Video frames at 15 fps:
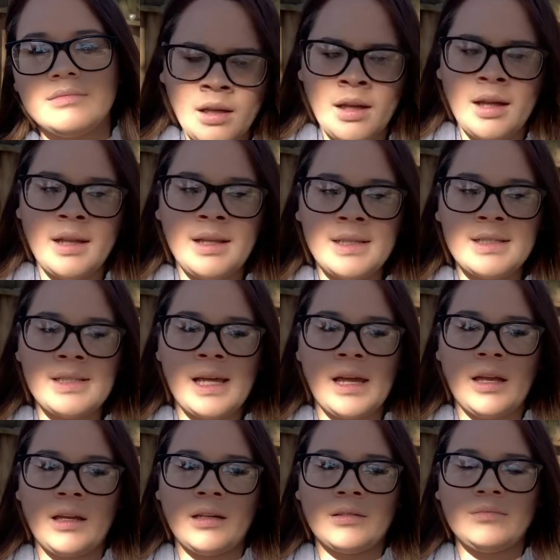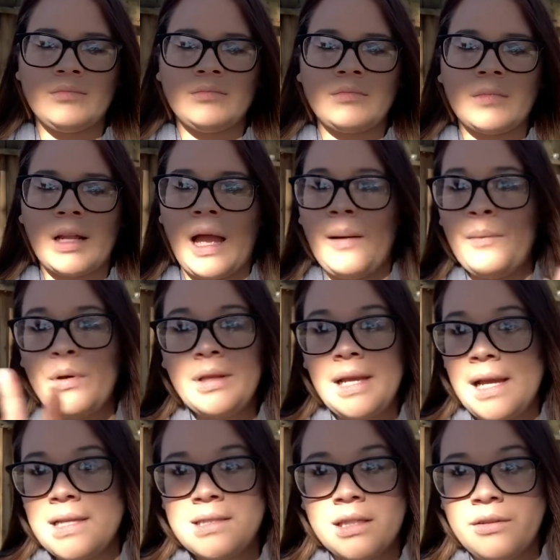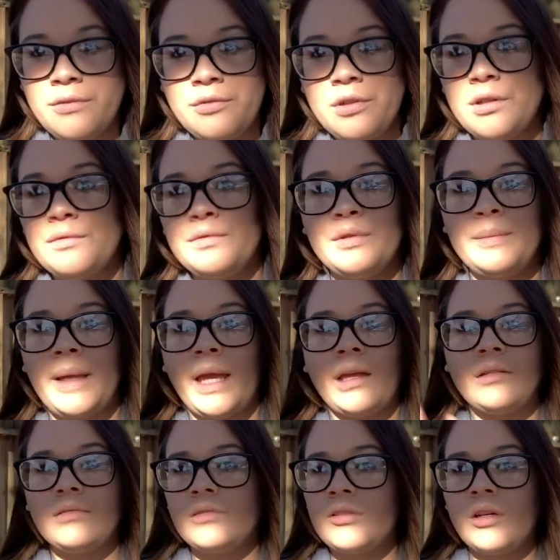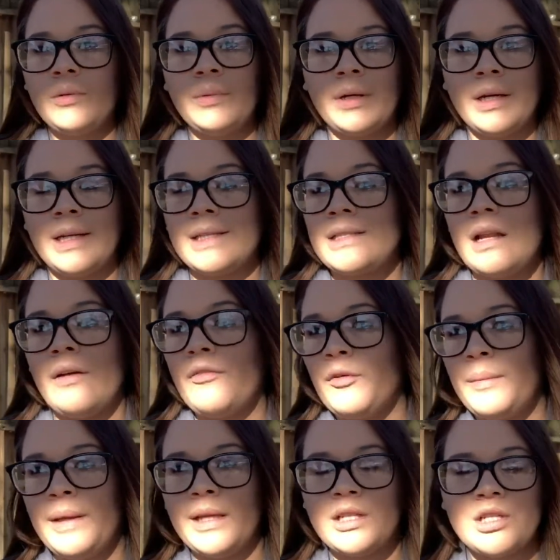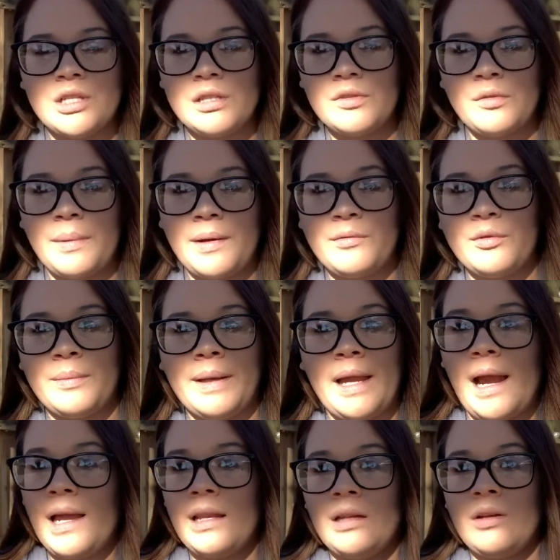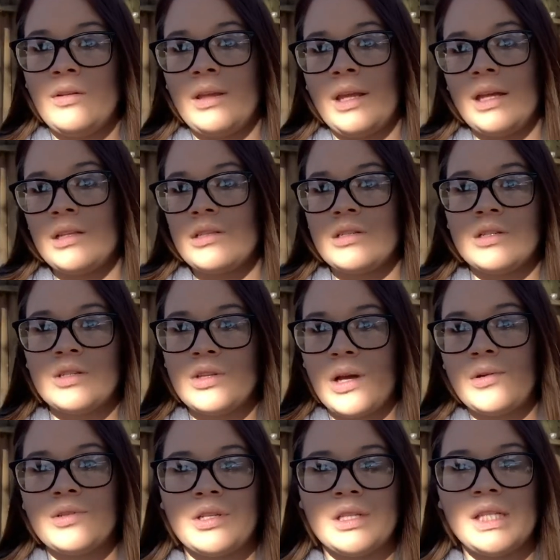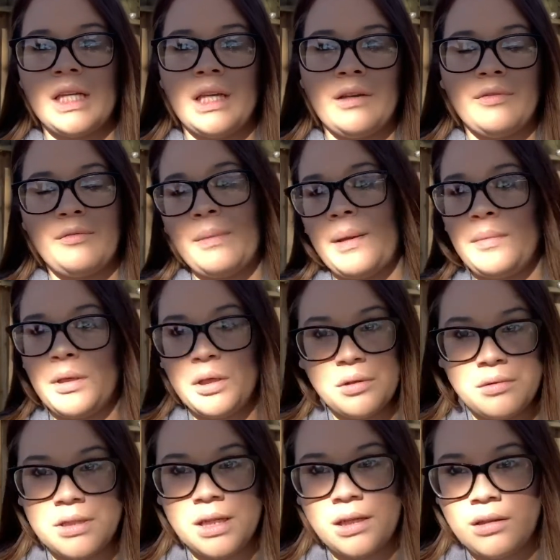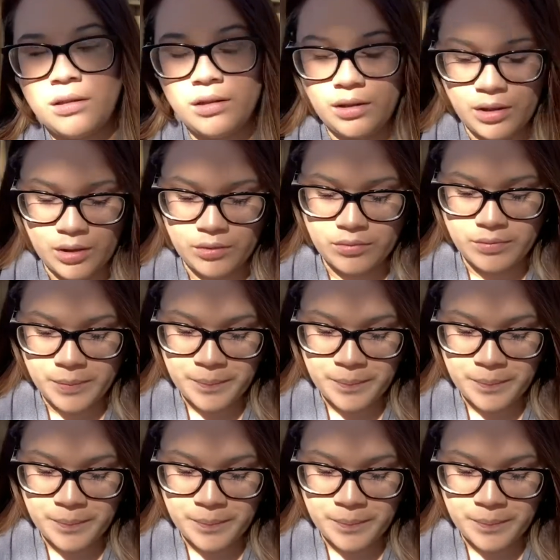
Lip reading: And he's like, I'm only asking for a roommate. Don't worry, it's not for me, it's just for my roommate. I didn't know the answer, so I was just seeing if maybe you did, you know?